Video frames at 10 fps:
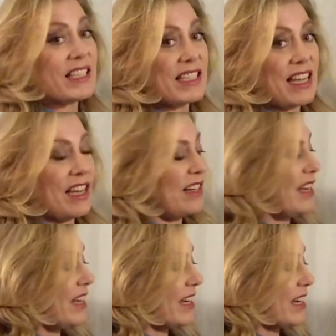did
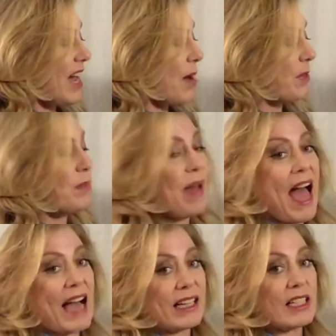coming
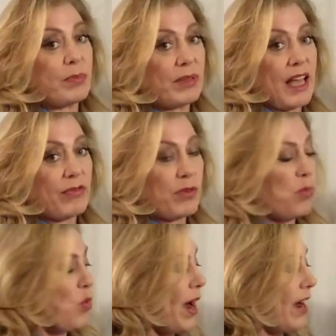back to play
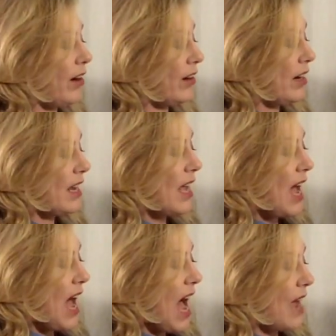from where
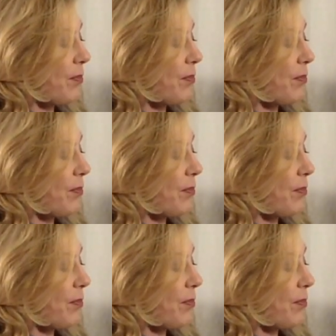I